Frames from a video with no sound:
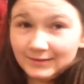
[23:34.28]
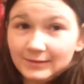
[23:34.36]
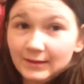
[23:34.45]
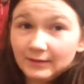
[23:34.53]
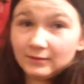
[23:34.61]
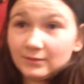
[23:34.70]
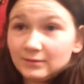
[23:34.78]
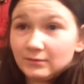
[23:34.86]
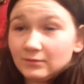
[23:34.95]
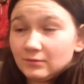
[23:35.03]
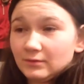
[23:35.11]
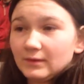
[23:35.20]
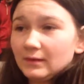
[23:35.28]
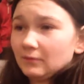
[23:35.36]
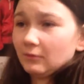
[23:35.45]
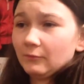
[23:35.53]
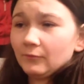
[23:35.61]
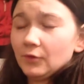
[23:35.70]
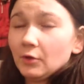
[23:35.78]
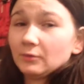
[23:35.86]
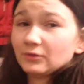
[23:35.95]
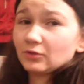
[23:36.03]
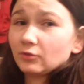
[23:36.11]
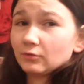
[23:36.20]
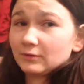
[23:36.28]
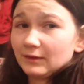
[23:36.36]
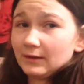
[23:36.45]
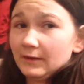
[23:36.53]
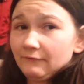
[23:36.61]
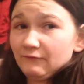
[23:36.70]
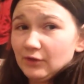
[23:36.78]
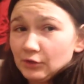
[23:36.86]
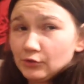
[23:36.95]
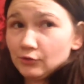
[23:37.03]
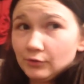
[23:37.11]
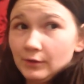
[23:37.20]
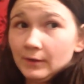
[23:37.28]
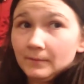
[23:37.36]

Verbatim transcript: yes, because then I know it's cooked and everything good